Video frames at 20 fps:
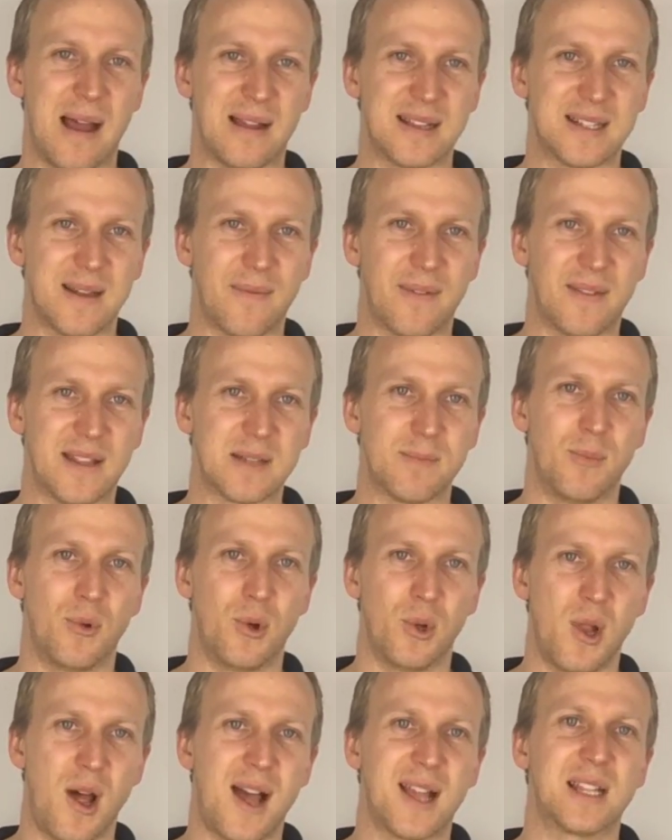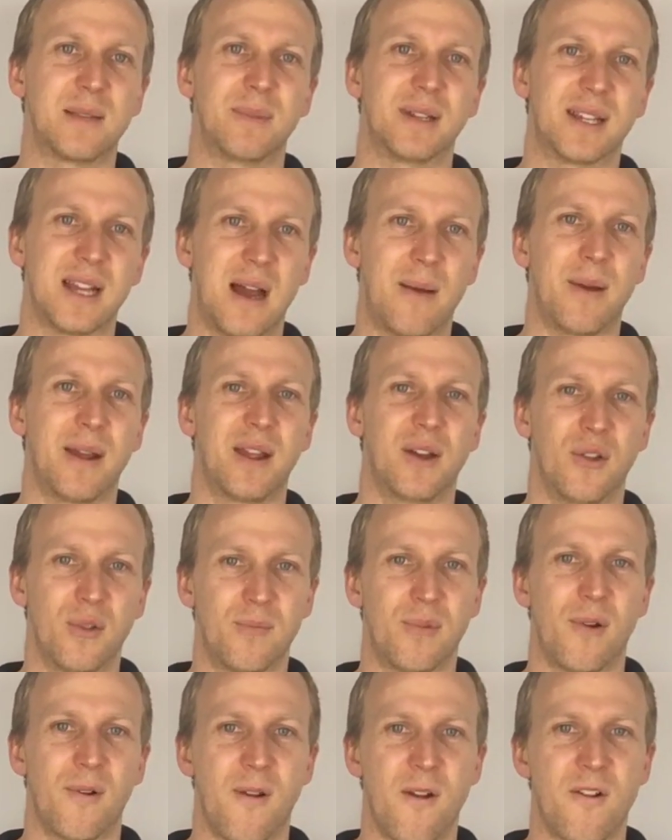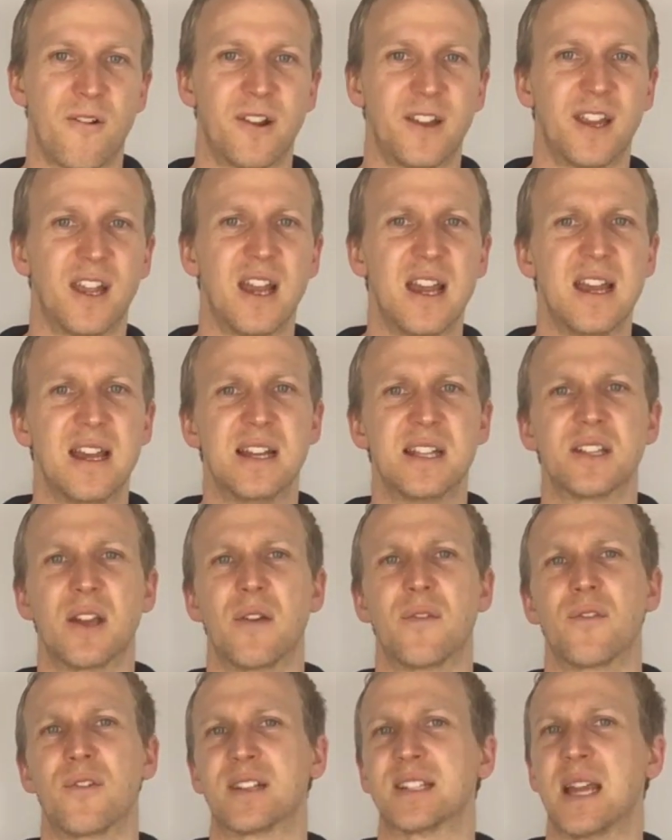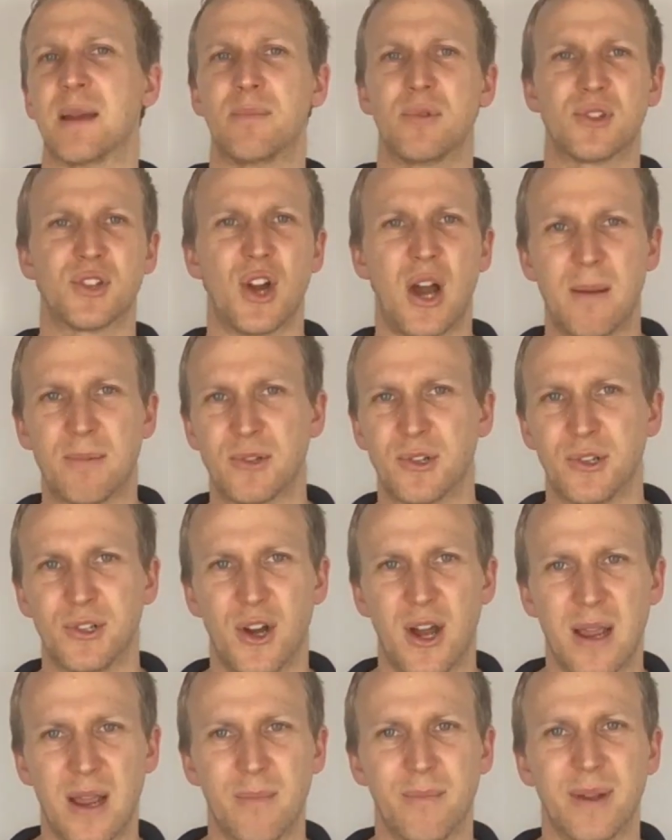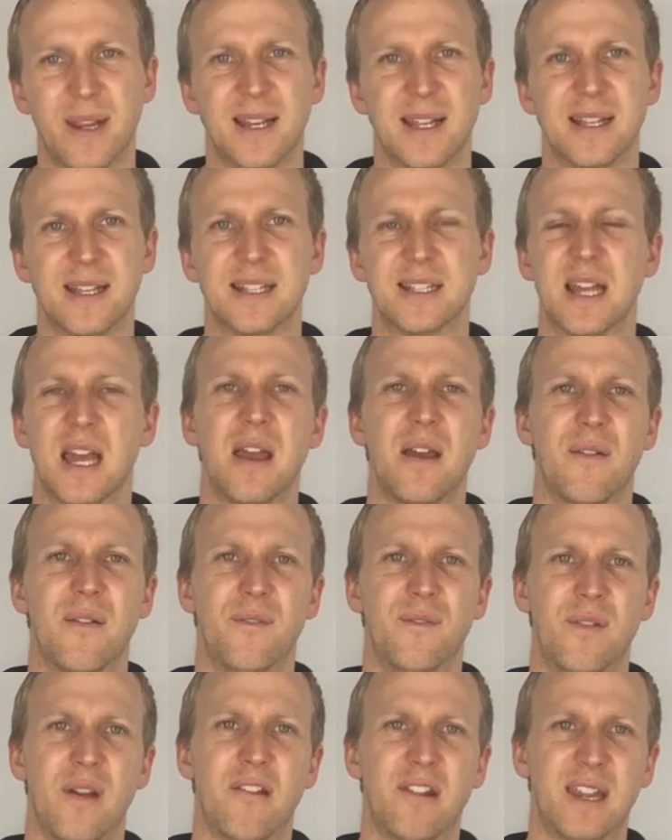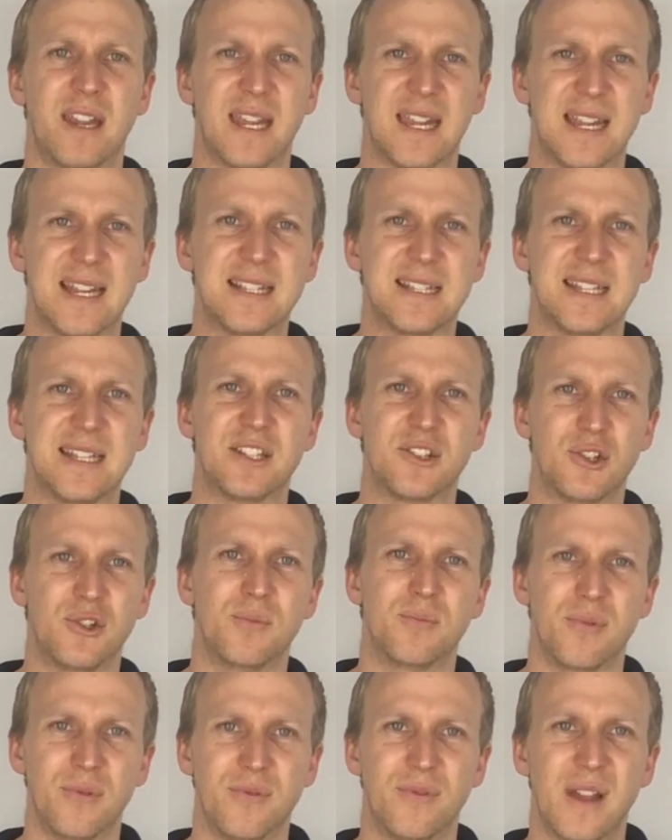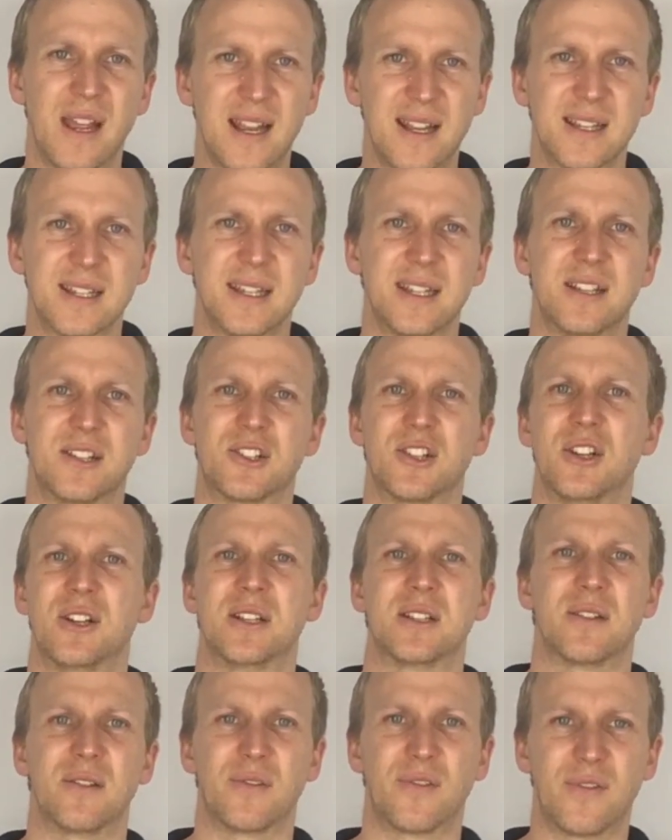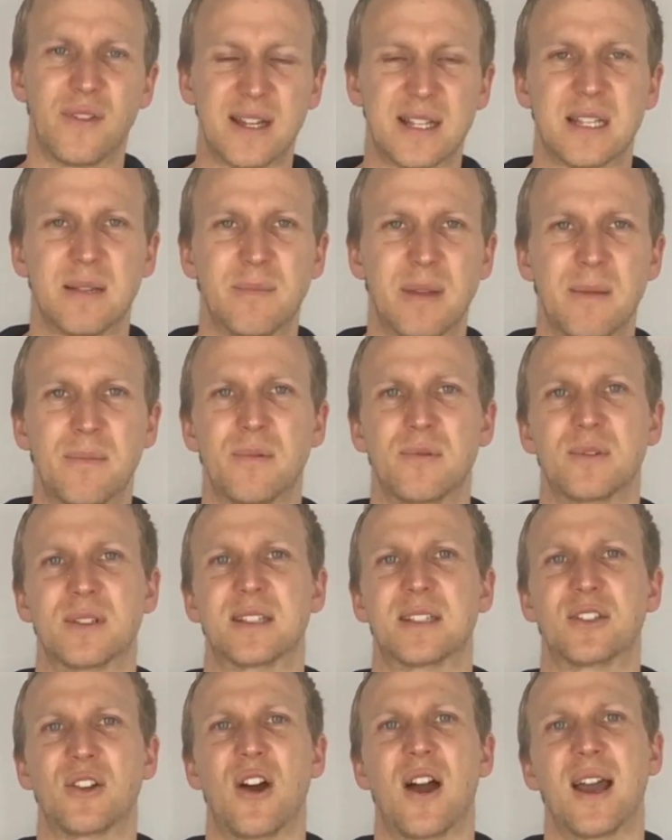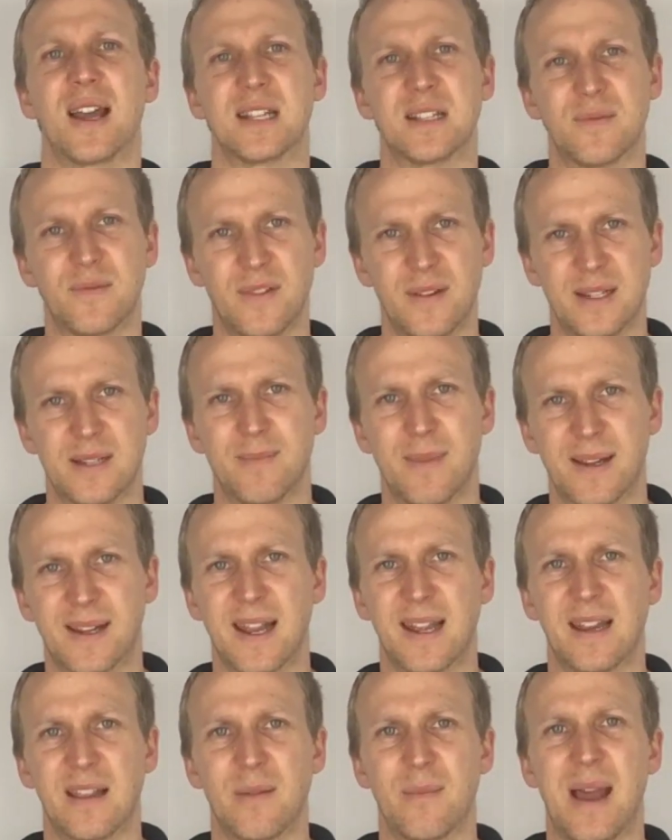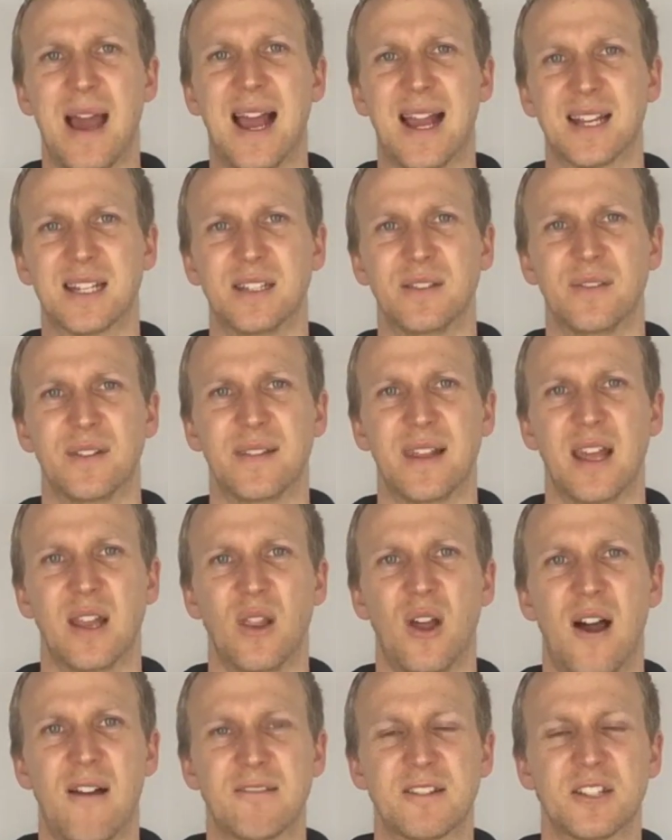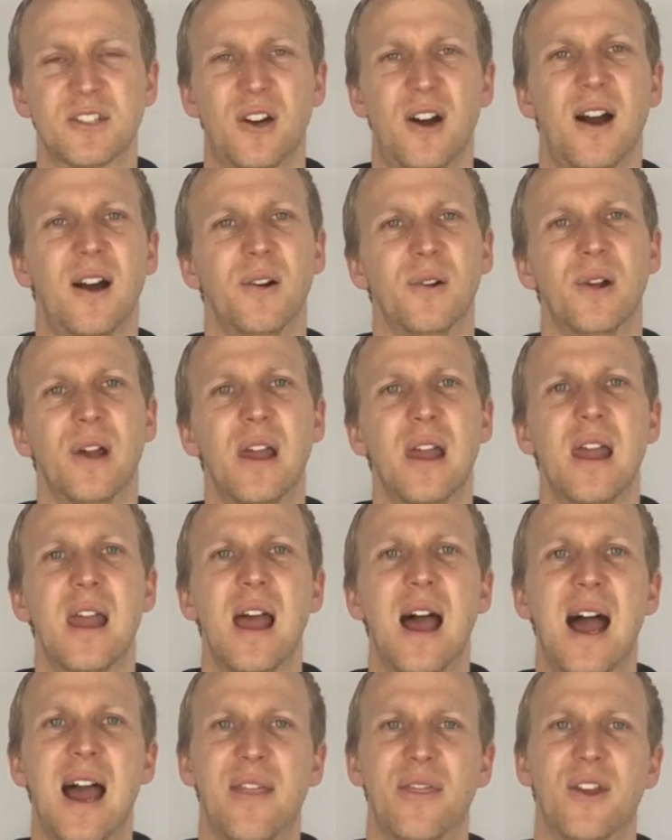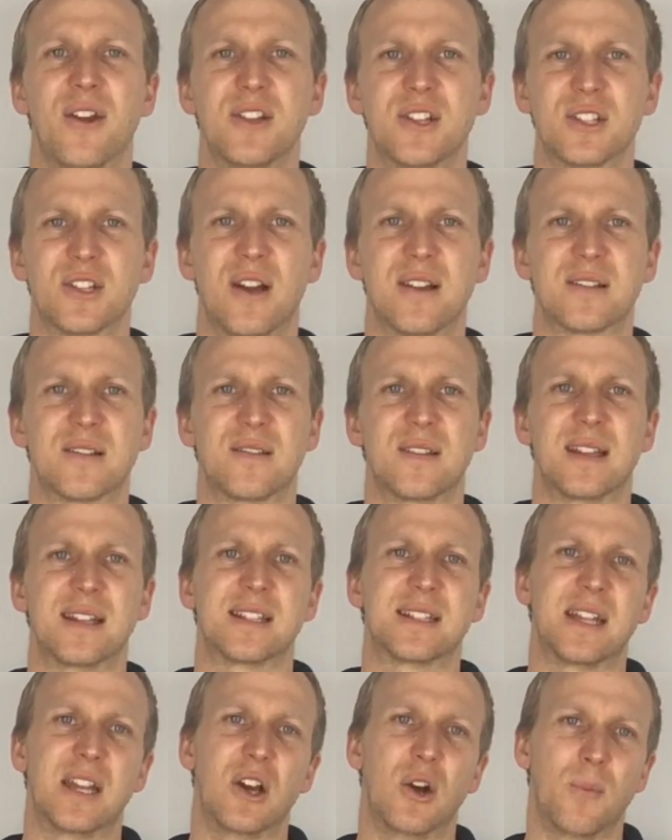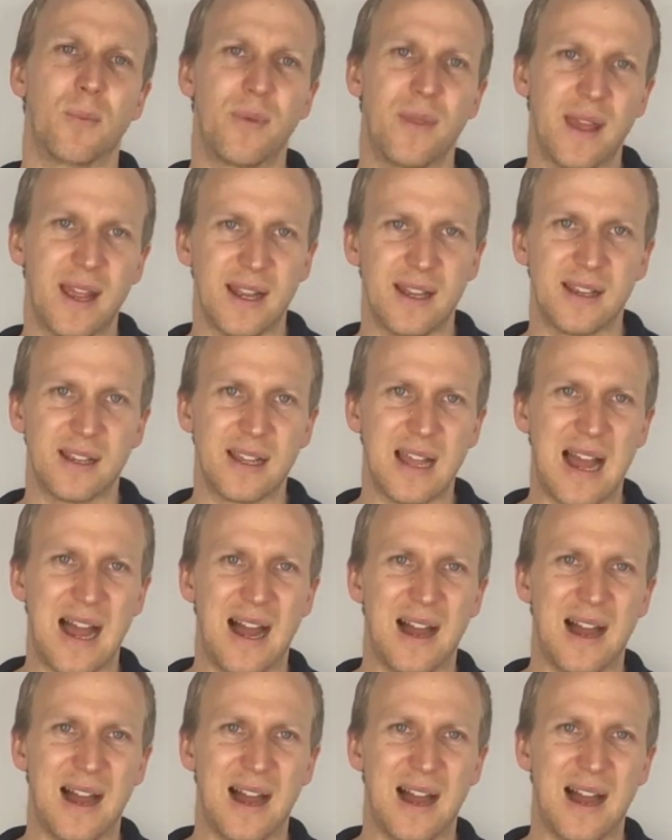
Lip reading: something that's more likely to become a health priority. So for example, type 2 diabetes, very easy to prevent in terms of fixing people's diets, getting them active in their lifestyle, and those types of things to help then